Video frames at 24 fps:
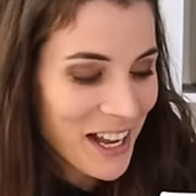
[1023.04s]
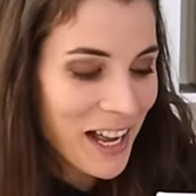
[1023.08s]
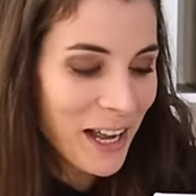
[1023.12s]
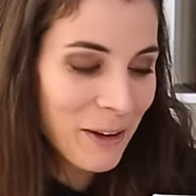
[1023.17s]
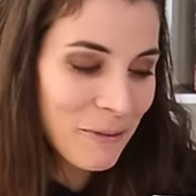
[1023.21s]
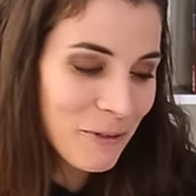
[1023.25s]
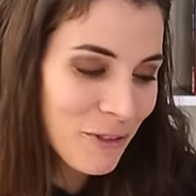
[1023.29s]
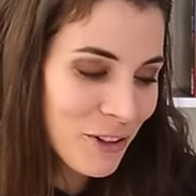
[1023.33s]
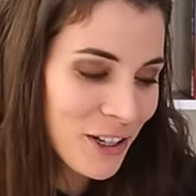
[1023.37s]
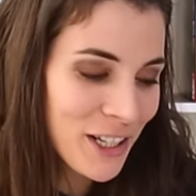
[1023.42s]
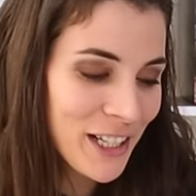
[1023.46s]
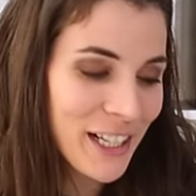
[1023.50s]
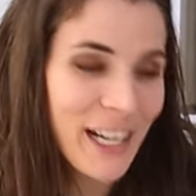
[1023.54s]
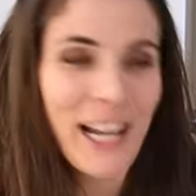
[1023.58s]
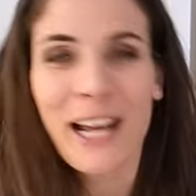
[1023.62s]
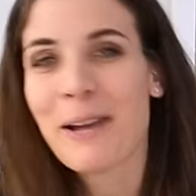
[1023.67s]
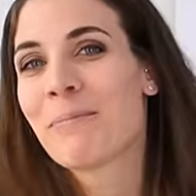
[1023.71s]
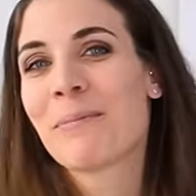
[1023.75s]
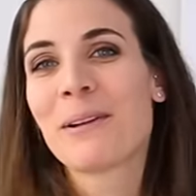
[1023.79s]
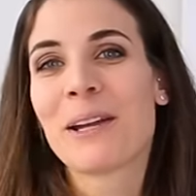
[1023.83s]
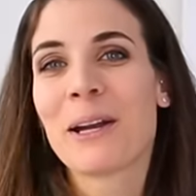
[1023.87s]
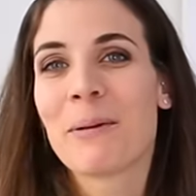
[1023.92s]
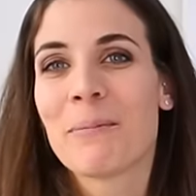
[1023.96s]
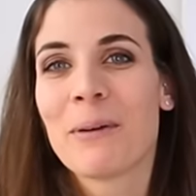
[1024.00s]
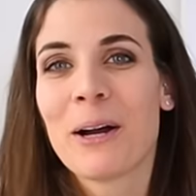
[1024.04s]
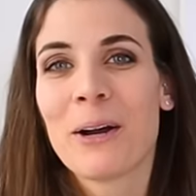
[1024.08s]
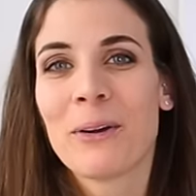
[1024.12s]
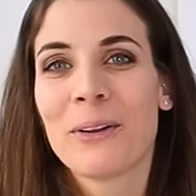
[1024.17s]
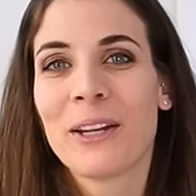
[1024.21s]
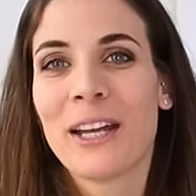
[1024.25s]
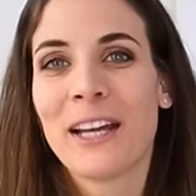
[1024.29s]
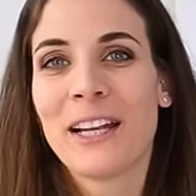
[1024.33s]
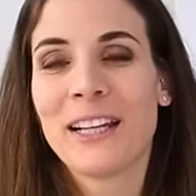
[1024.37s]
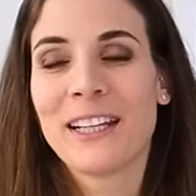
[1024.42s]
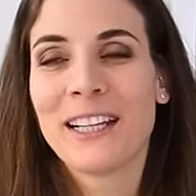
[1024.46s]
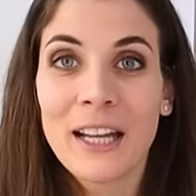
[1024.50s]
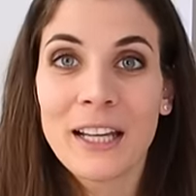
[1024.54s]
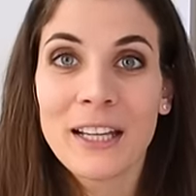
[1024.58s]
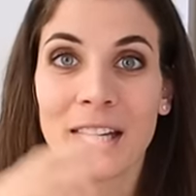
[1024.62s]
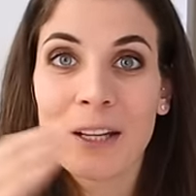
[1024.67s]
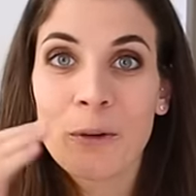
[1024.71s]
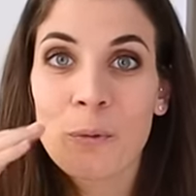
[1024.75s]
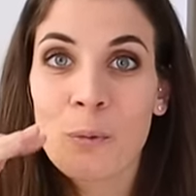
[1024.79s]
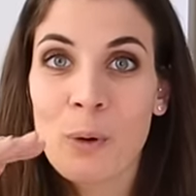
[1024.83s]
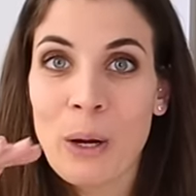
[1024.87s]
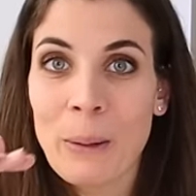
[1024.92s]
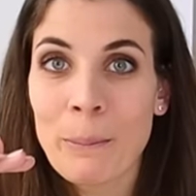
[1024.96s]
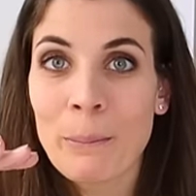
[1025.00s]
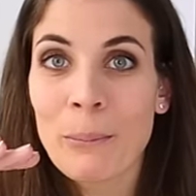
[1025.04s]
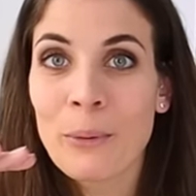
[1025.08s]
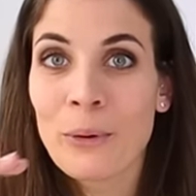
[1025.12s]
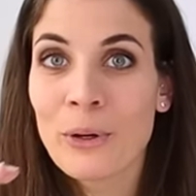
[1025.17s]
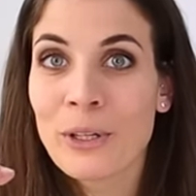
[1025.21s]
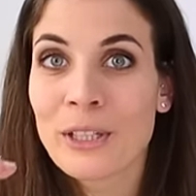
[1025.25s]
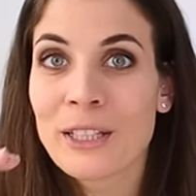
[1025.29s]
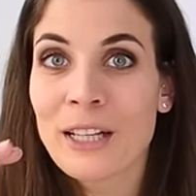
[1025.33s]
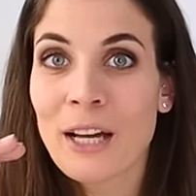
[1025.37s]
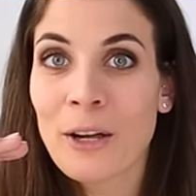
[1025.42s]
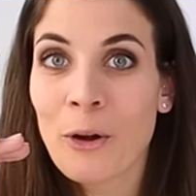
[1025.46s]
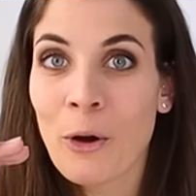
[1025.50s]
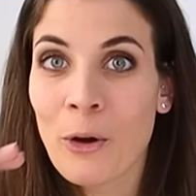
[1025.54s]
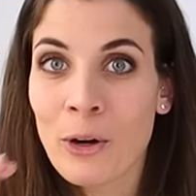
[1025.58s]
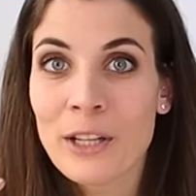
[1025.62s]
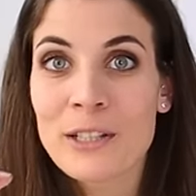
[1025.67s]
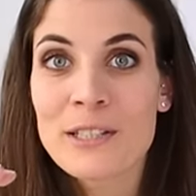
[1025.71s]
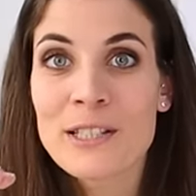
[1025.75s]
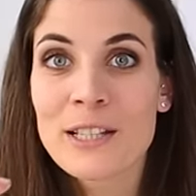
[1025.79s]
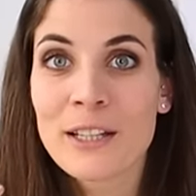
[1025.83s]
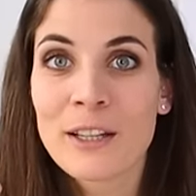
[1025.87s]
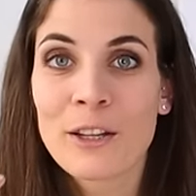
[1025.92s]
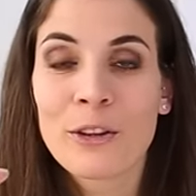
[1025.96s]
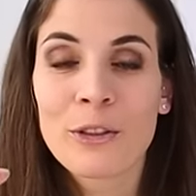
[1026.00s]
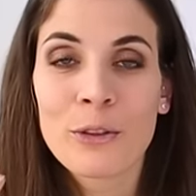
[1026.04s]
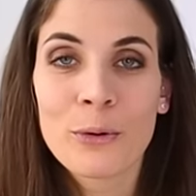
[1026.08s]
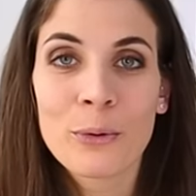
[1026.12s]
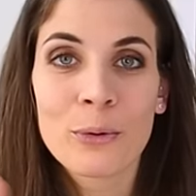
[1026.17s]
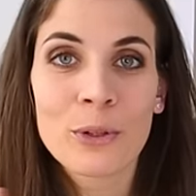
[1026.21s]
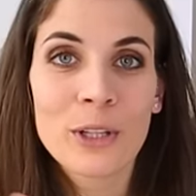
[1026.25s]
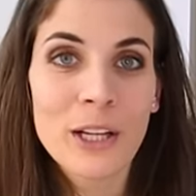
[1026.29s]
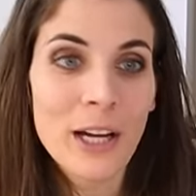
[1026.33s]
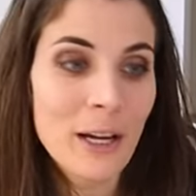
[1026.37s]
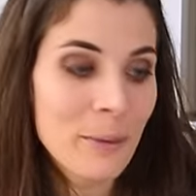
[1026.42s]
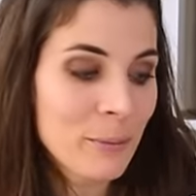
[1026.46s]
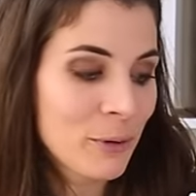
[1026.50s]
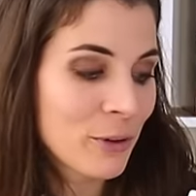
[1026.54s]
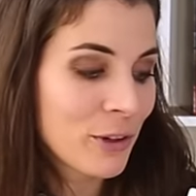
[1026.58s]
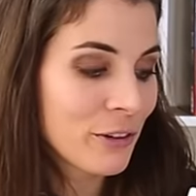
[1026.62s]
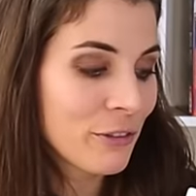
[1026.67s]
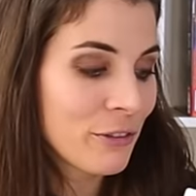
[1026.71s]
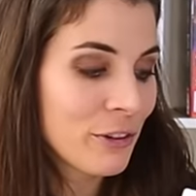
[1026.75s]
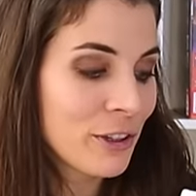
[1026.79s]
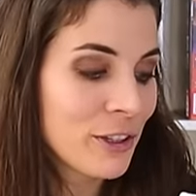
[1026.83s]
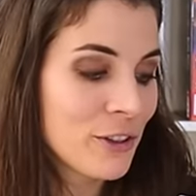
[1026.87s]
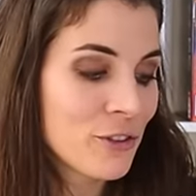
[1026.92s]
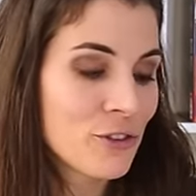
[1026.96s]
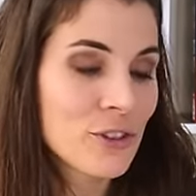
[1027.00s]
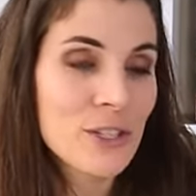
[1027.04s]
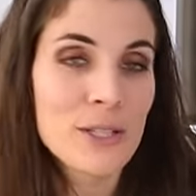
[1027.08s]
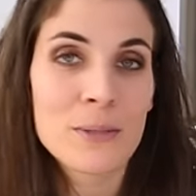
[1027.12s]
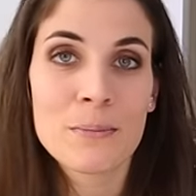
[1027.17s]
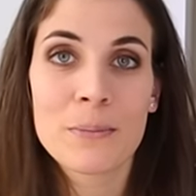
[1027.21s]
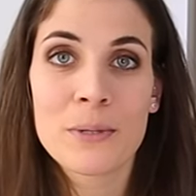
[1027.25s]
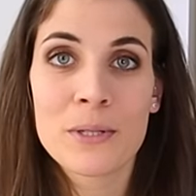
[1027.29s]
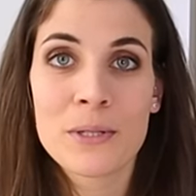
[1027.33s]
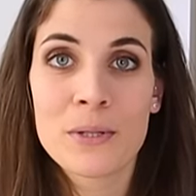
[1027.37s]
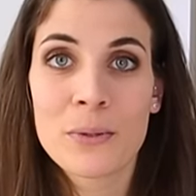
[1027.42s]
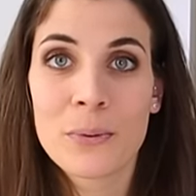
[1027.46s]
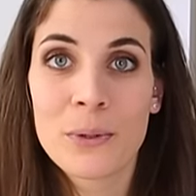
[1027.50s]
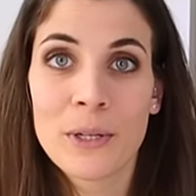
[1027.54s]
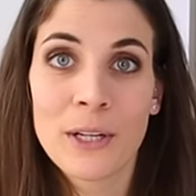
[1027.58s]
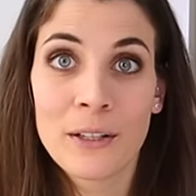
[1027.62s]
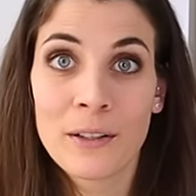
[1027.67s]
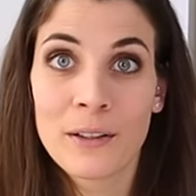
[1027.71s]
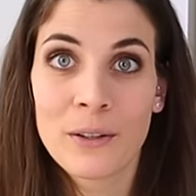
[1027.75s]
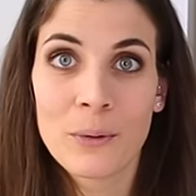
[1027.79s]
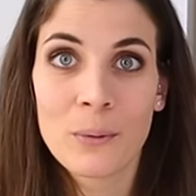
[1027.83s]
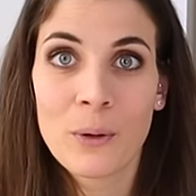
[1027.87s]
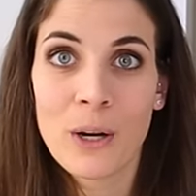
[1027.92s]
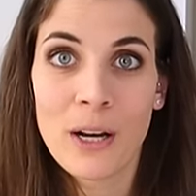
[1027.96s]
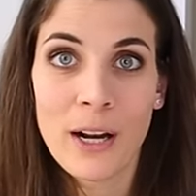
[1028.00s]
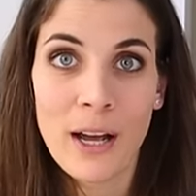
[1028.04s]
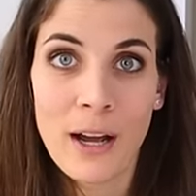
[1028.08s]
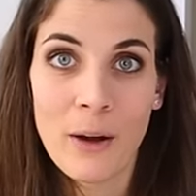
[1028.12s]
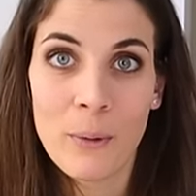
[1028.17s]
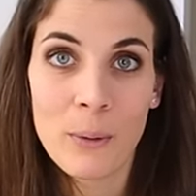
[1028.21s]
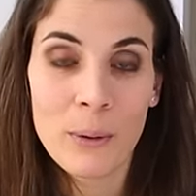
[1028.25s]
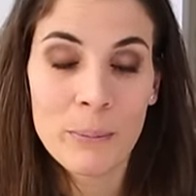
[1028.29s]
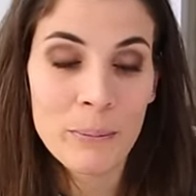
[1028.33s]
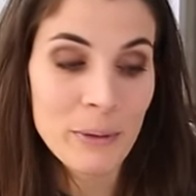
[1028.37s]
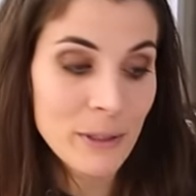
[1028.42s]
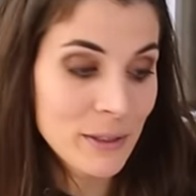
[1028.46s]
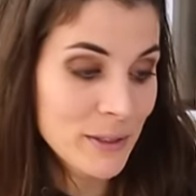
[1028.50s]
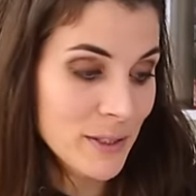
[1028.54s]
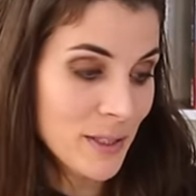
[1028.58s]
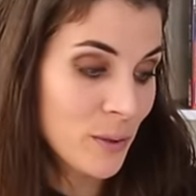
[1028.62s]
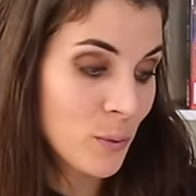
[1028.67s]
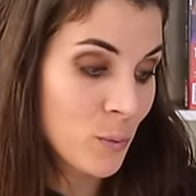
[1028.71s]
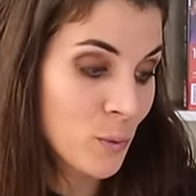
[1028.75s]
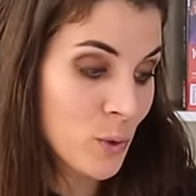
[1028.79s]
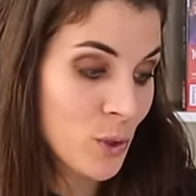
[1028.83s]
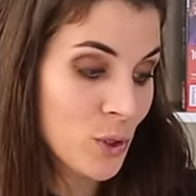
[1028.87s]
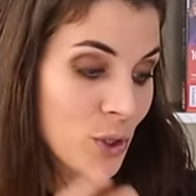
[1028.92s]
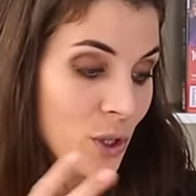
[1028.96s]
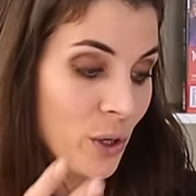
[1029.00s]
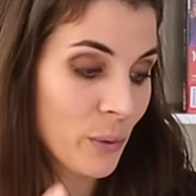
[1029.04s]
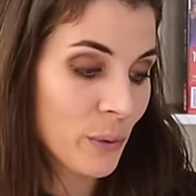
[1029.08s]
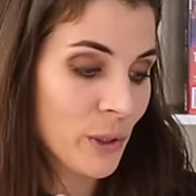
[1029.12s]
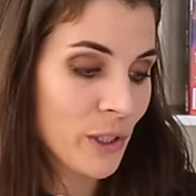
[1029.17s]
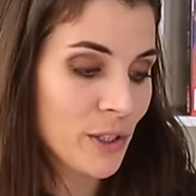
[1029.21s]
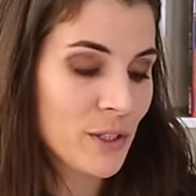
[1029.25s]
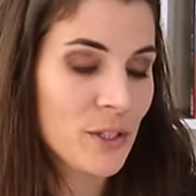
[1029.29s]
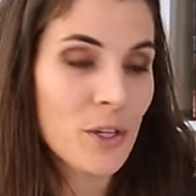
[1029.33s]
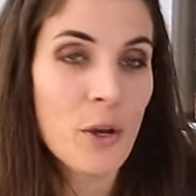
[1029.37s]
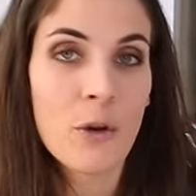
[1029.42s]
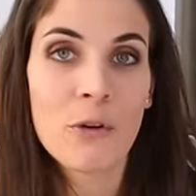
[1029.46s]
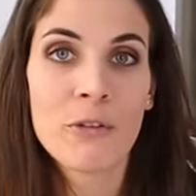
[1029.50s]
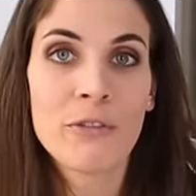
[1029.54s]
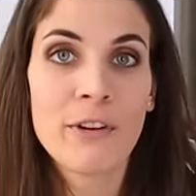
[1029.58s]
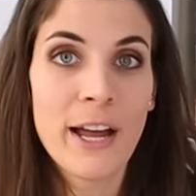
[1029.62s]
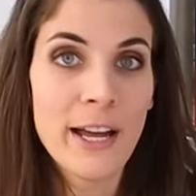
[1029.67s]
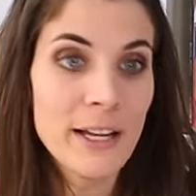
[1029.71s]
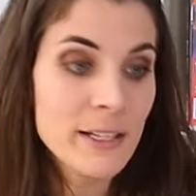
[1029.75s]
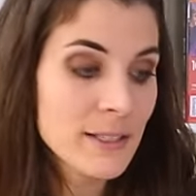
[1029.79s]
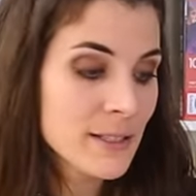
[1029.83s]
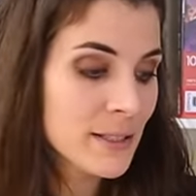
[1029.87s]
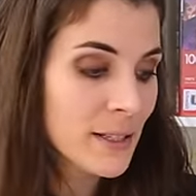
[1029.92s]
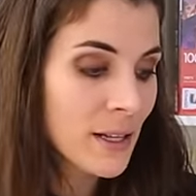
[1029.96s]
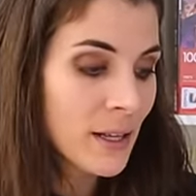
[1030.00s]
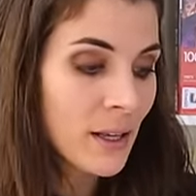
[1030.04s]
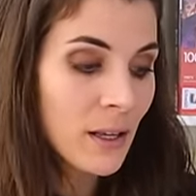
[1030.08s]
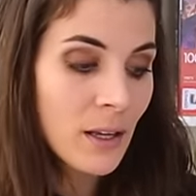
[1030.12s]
I'm really happy about that. Like at one point I honestly thought that I'm gonna finish this puzzle in under 1 hour because it was going so fast.